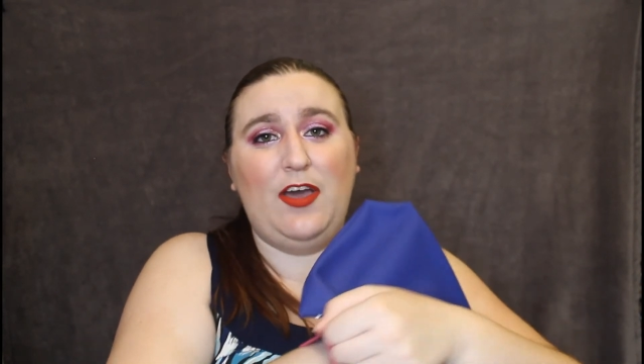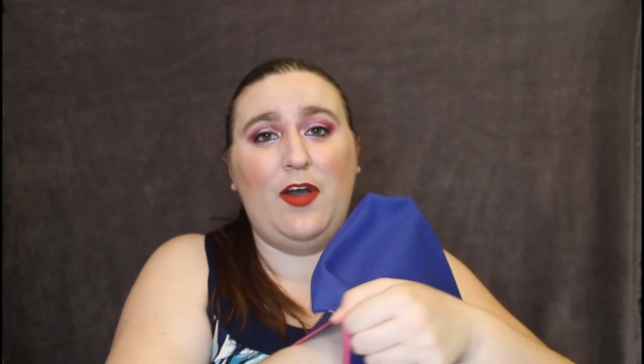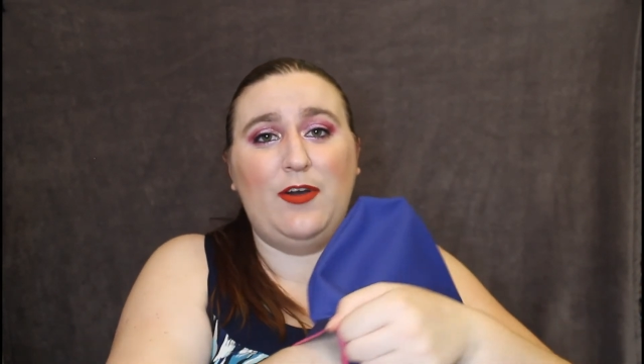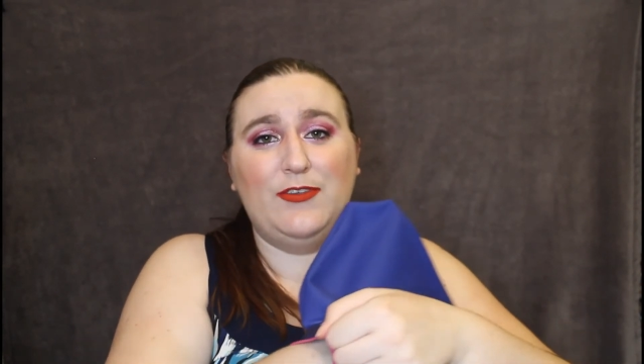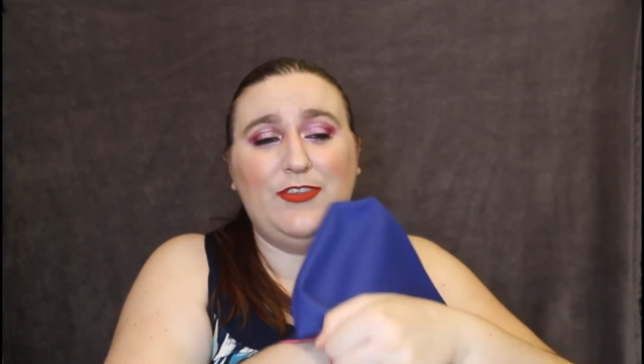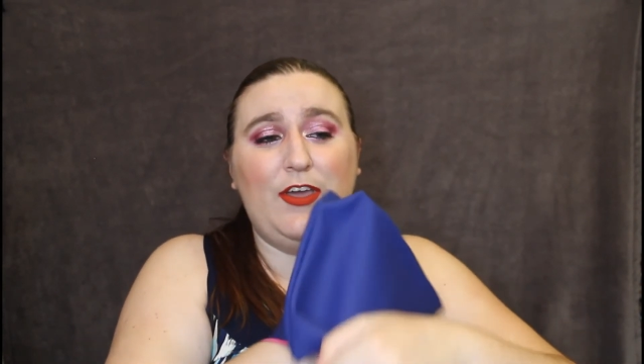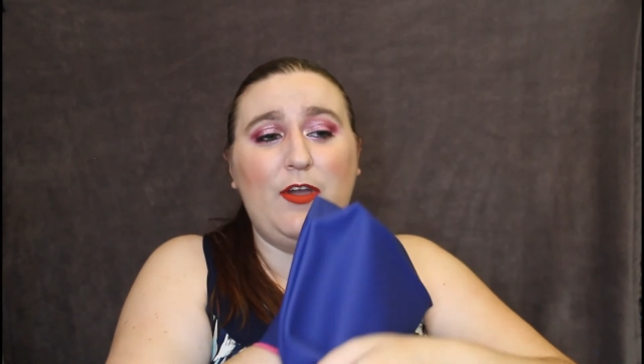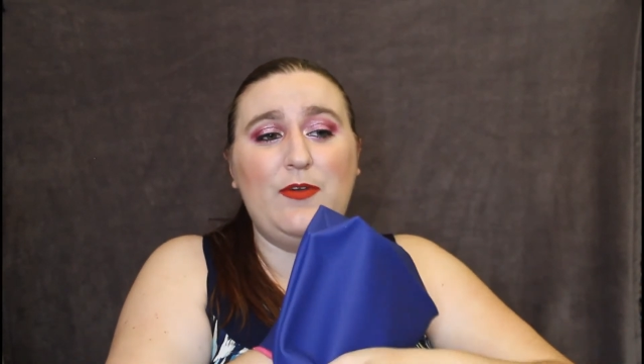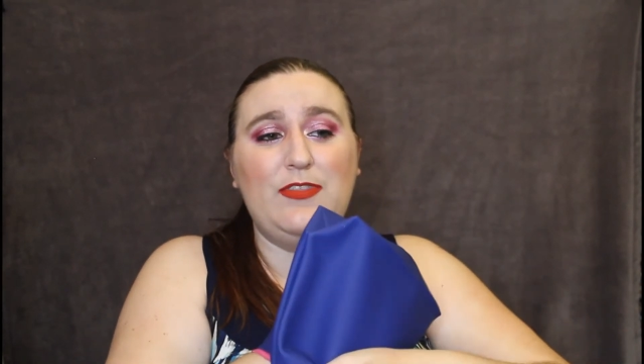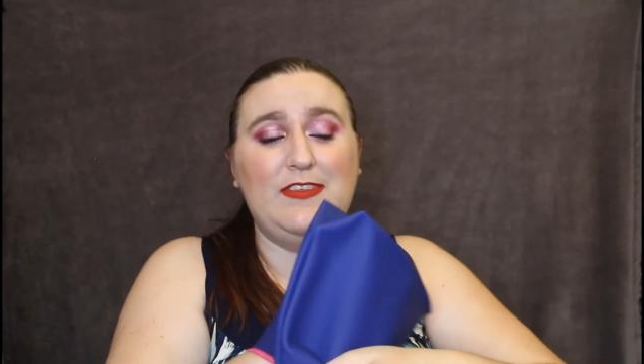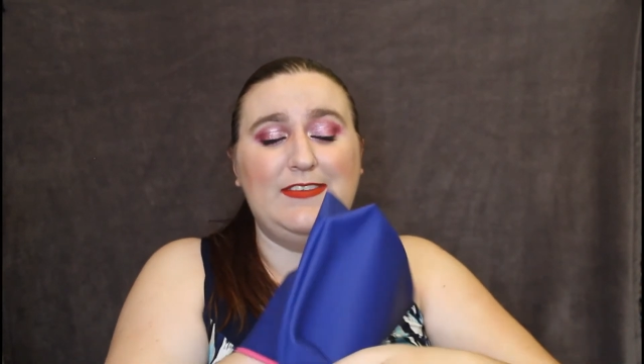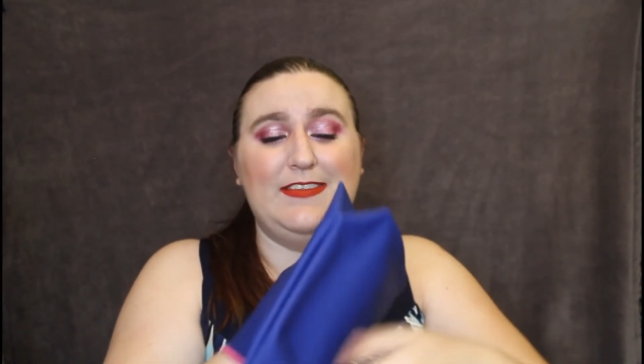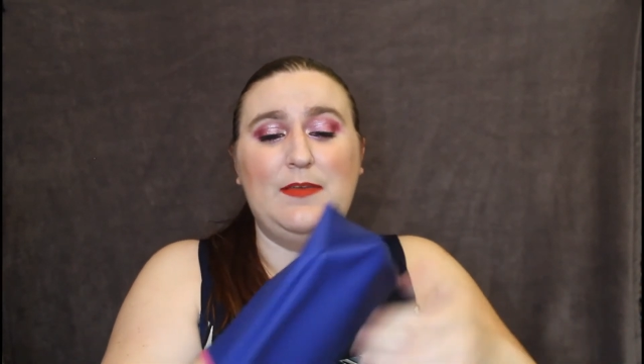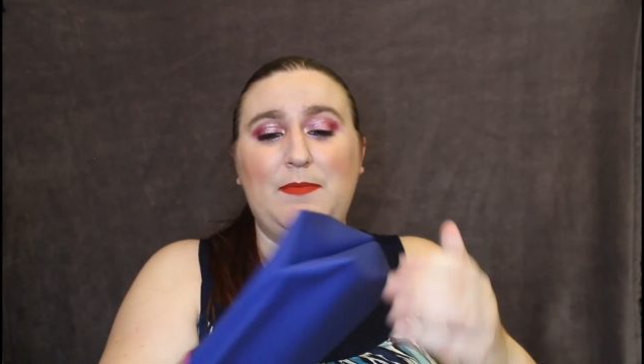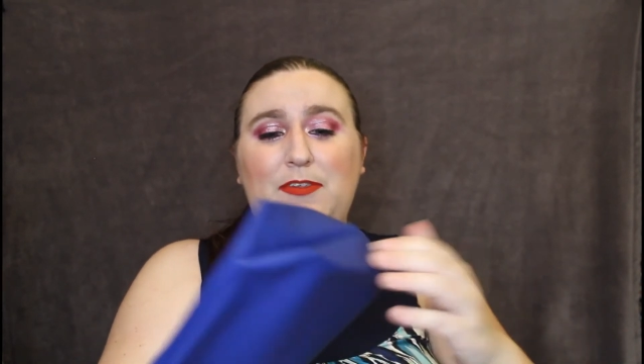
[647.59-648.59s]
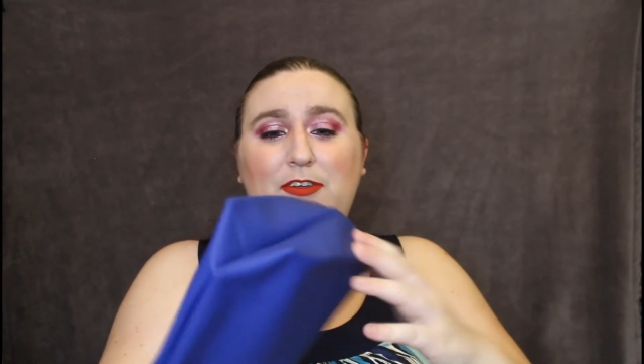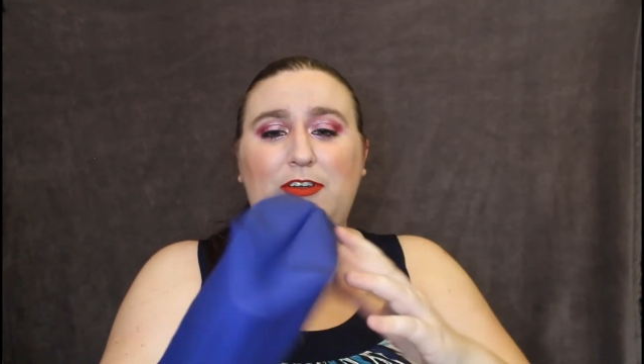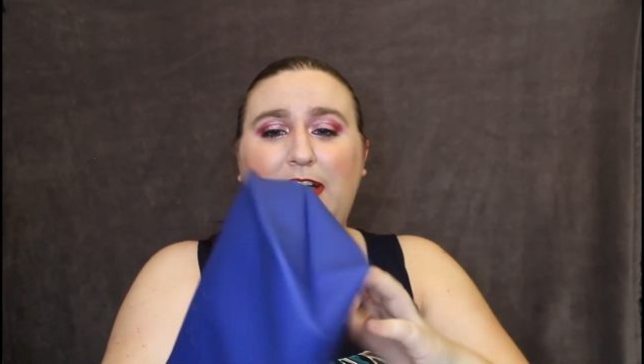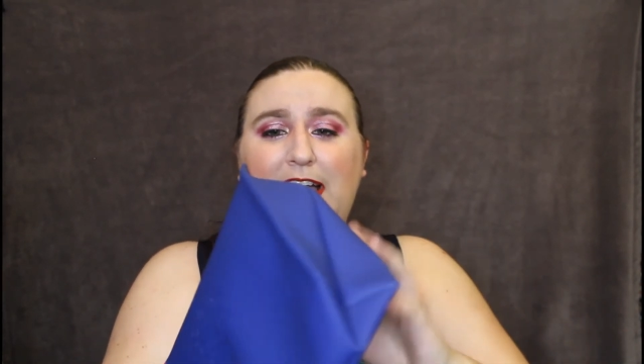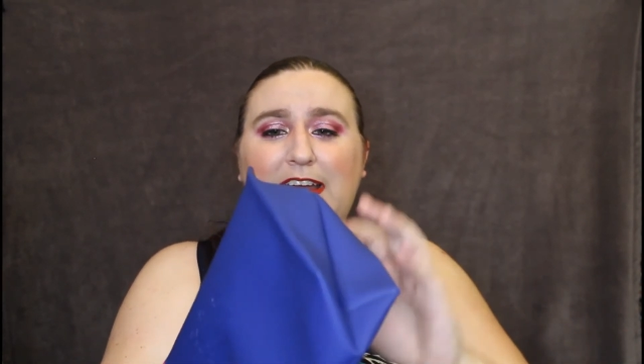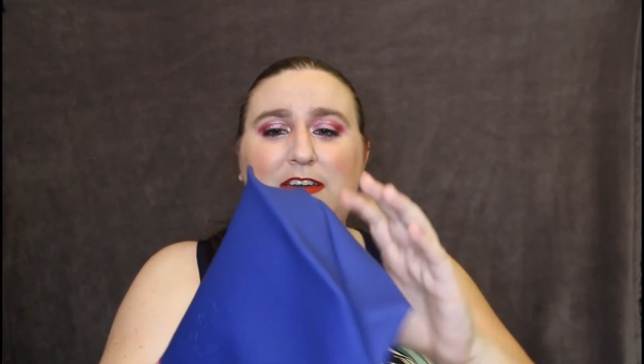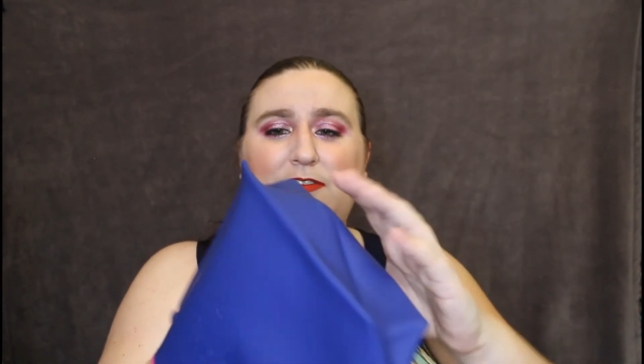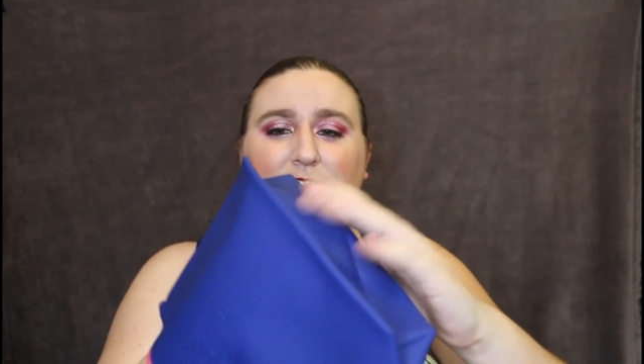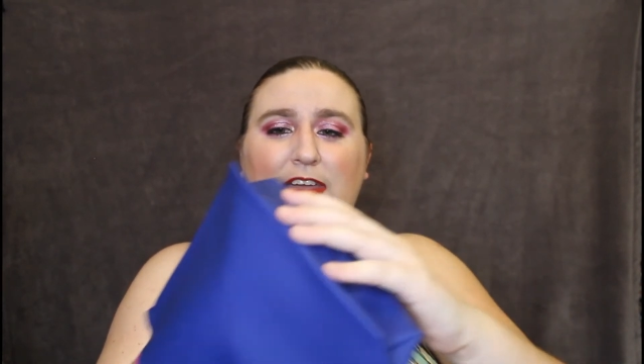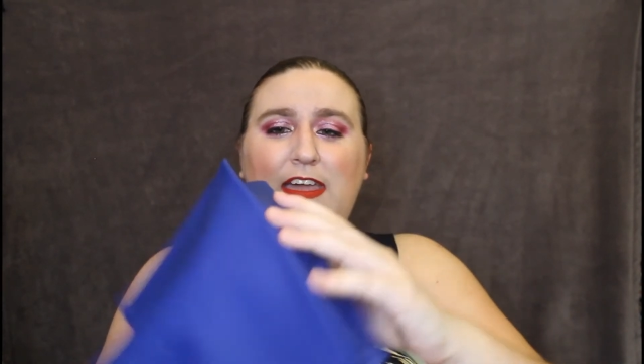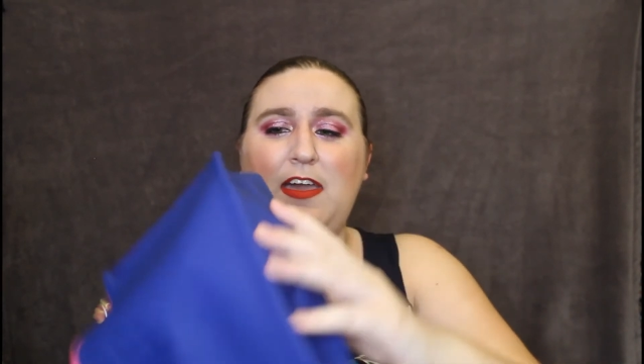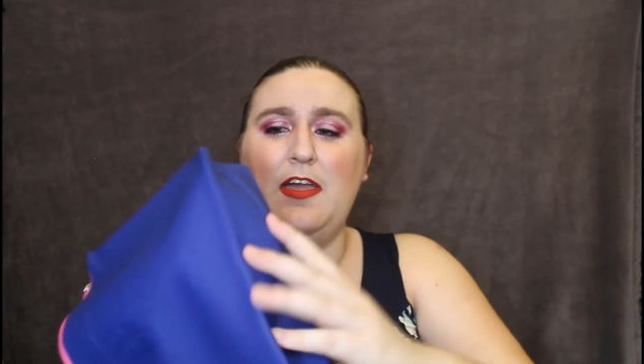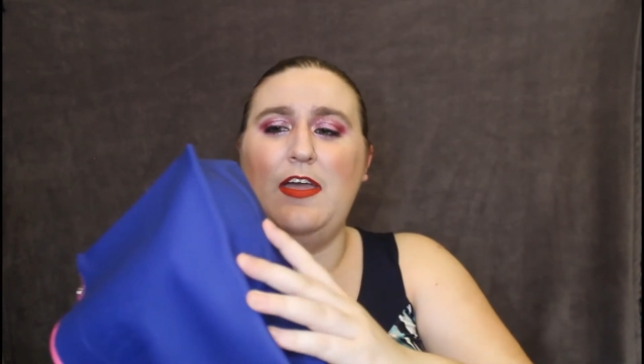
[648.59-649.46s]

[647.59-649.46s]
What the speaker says: also the similar kind of like